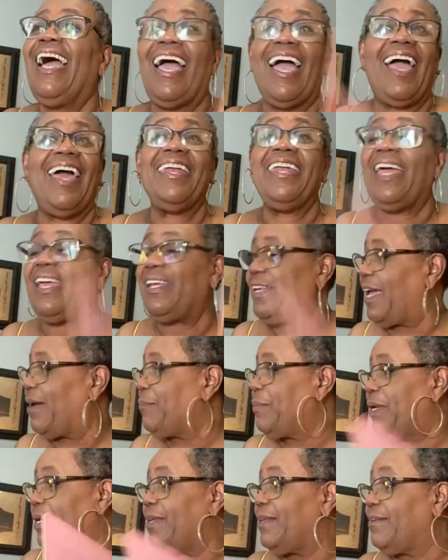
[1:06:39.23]
And they, I
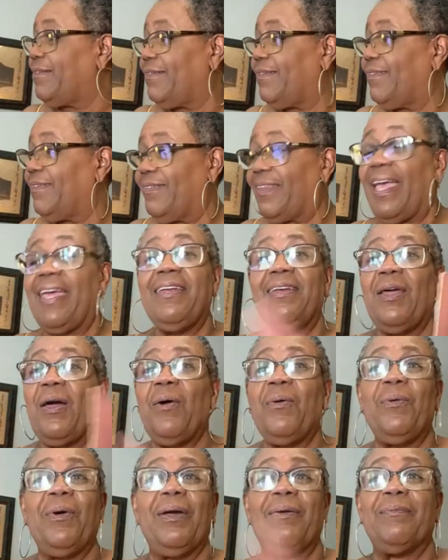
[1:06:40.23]
mean, they
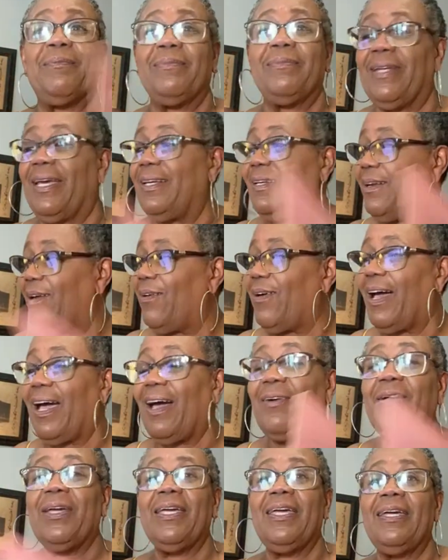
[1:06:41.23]
know him. They know
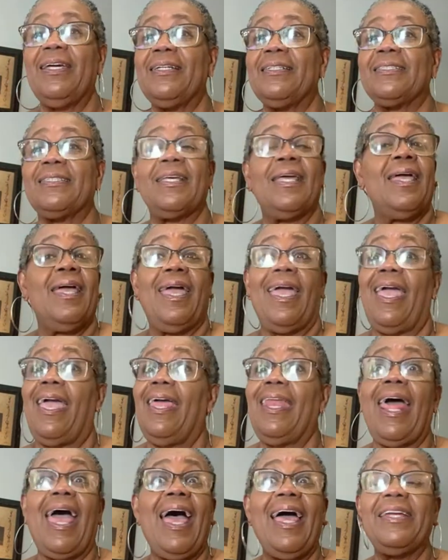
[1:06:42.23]
how he is.
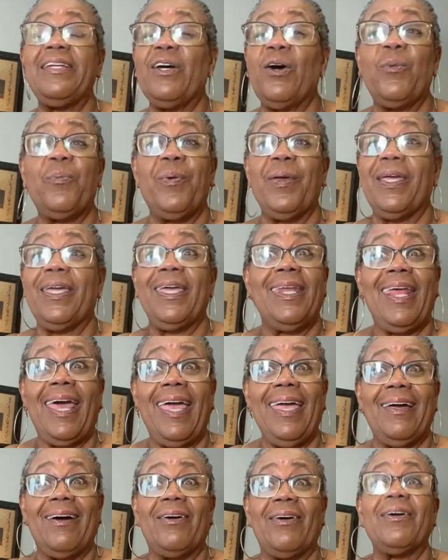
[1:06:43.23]
And I don't pick it
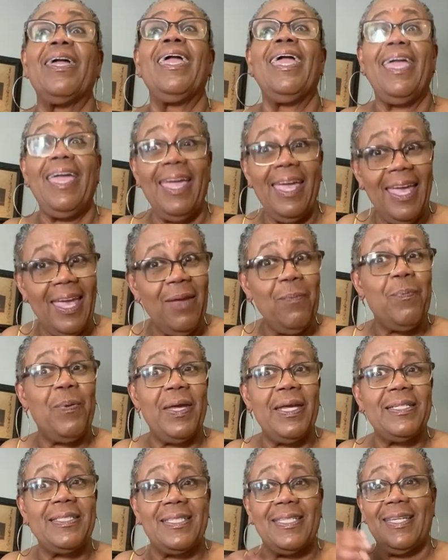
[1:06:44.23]
out. He
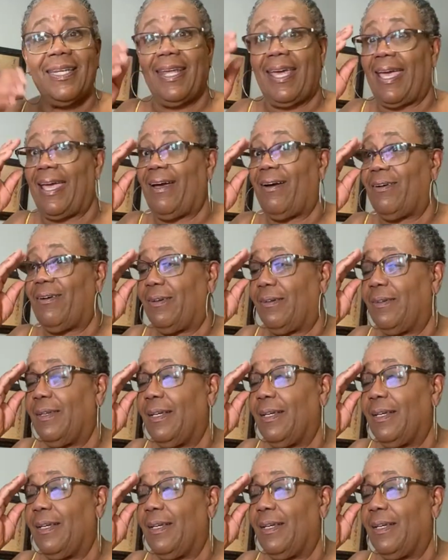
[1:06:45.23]
picks it out